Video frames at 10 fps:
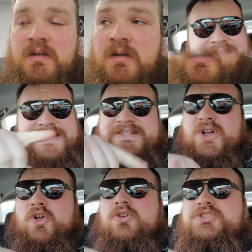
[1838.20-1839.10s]
That is
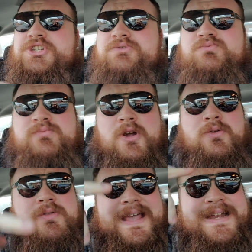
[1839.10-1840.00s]
all she
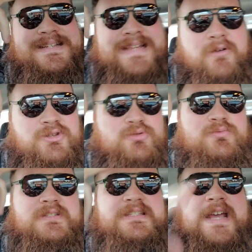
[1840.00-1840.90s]
wrote. That is how you
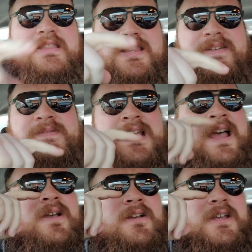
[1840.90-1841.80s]
deadlift,
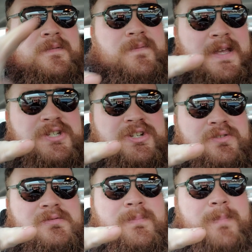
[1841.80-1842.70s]

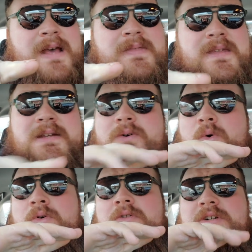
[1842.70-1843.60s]
conventional method
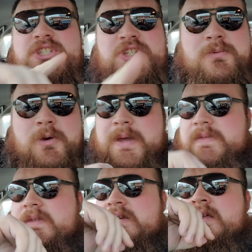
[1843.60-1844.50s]
or sumo
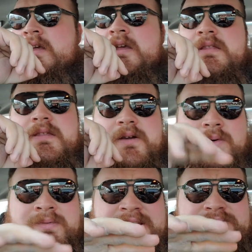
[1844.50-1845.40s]
method. The
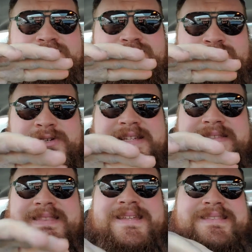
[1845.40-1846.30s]
only really
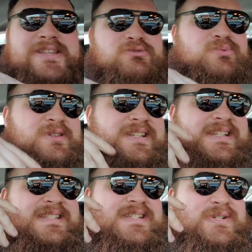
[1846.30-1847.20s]
thing that you really
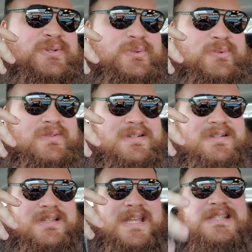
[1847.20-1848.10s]
need to
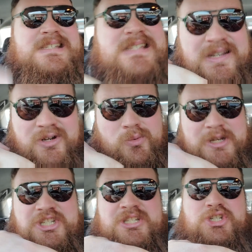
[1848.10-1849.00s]
consider
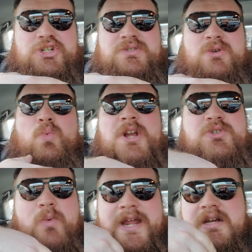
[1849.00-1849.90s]
when choosing
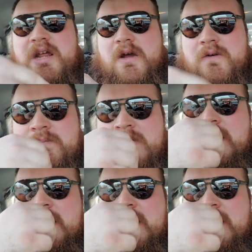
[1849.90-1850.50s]
which way to go